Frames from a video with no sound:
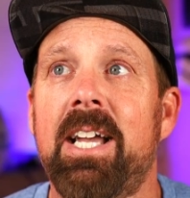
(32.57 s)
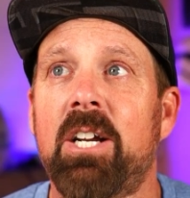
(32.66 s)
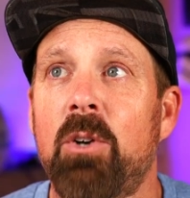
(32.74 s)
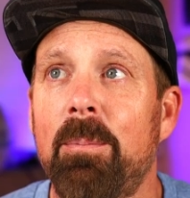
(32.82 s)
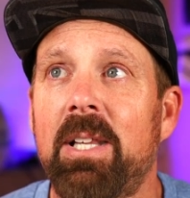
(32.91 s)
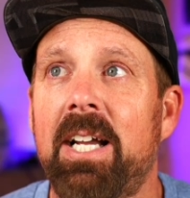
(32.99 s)
that
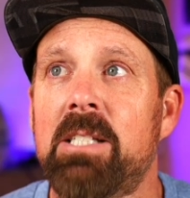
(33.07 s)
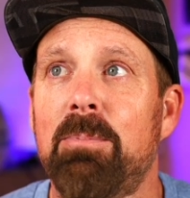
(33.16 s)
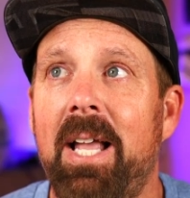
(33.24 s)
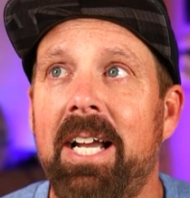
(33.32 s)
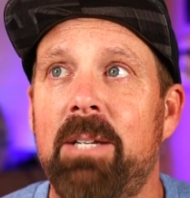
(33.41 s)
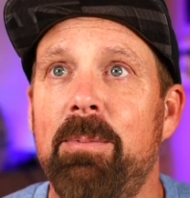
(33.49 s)
criminalize
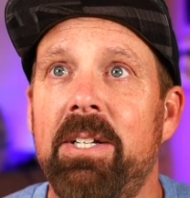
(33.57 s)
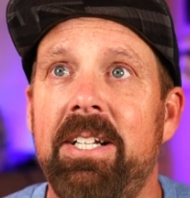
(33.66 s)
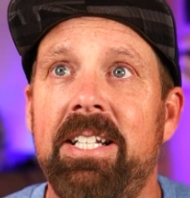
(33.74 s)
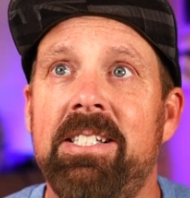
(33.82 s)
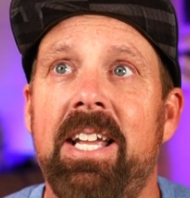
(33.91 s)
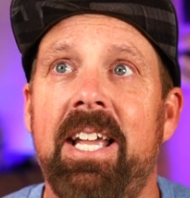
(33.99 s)
Black
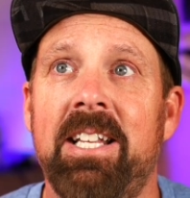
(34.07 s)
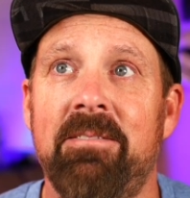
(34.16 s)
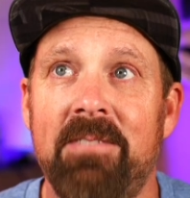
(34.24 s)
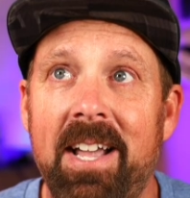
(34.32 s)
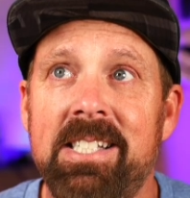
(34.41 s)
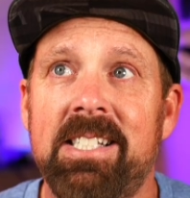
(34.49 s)
communities and
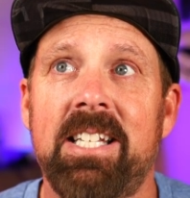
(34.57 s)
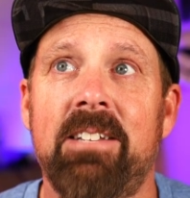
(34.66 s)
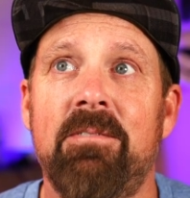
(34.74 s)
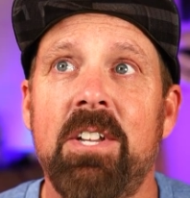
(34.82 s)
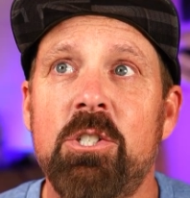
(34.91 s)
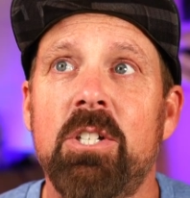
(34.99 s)
invest in a
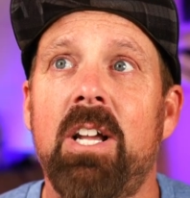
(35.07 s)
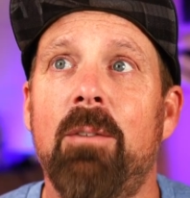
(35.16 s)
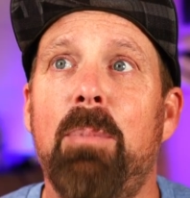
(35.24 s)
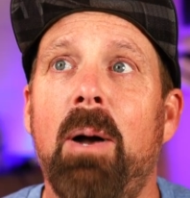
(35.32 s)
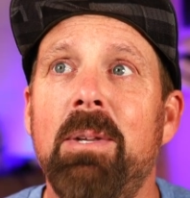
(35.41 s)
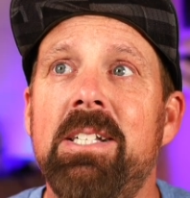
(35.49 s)
vision
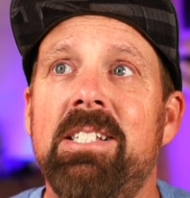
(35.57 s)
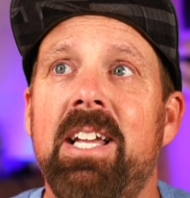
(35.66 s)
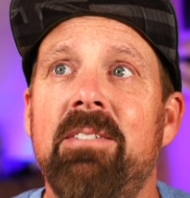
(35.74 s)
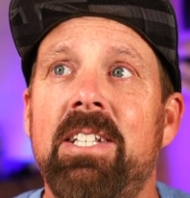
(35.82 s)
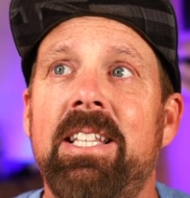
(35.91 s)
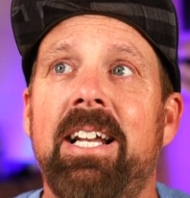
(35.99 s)
of public
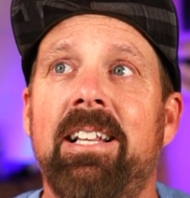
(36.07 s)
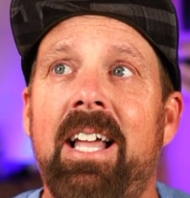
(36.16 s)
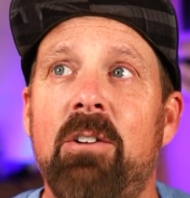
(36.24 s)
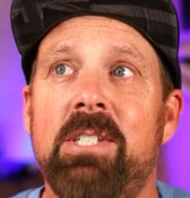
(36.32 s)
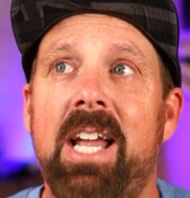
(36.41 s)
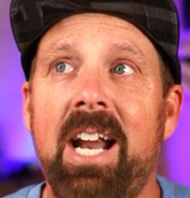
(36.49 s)
safety that
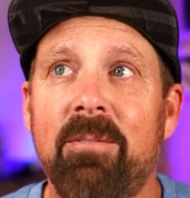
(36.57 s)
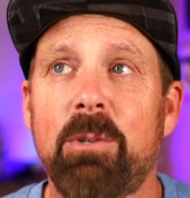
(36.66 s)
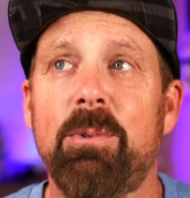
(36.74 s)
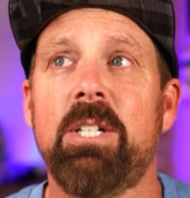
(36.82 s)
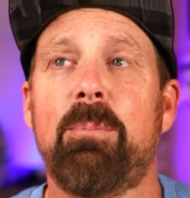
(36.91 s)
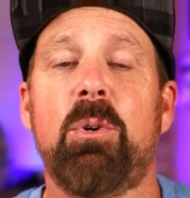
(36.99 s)
allows
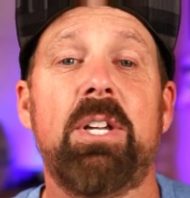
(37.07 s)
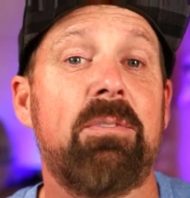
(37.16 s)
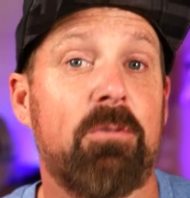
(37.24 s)
everyone to breathe